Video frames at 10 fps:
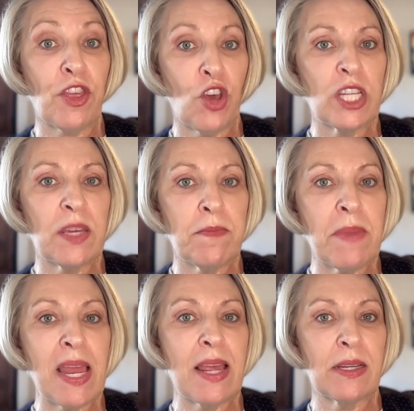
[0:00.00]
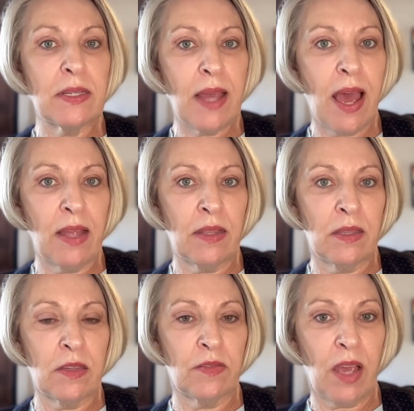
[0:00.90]
30 million
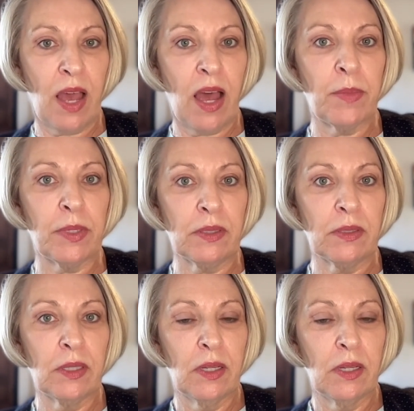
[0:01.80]
tonnes of carbon